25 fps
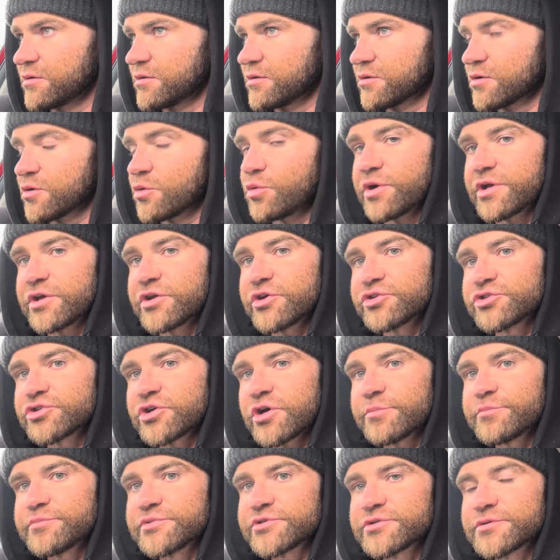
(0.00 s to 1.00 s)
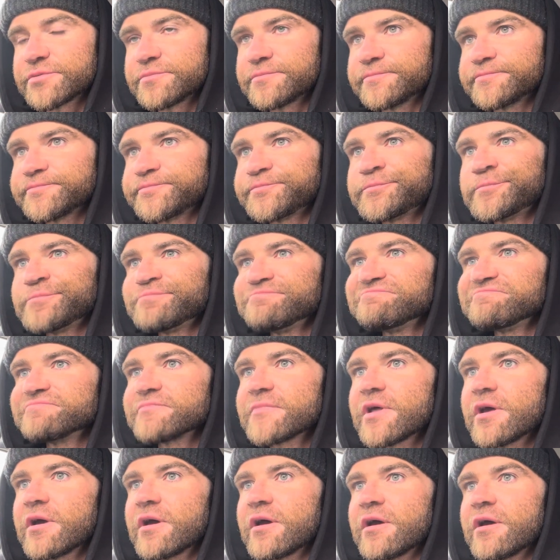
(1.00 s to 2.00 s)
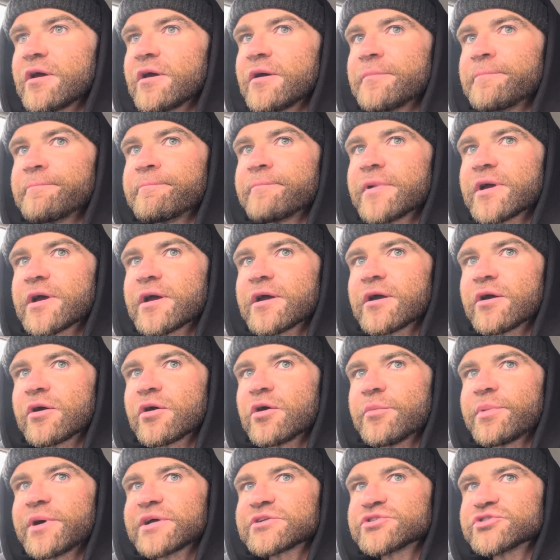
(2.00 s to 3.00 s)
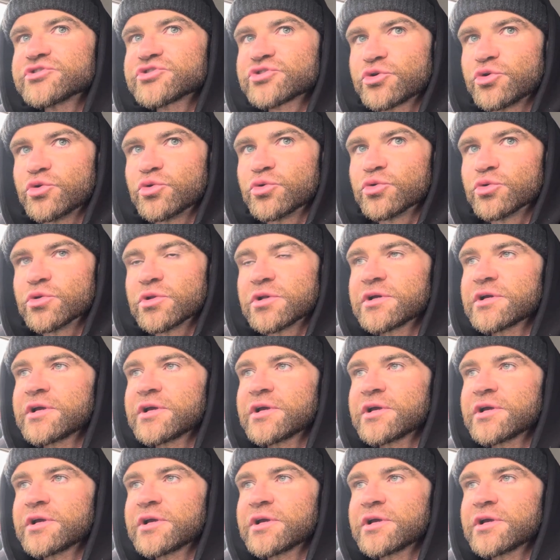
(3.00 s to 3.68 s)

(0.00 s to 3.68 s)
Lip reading: quit your jobs, and go back to school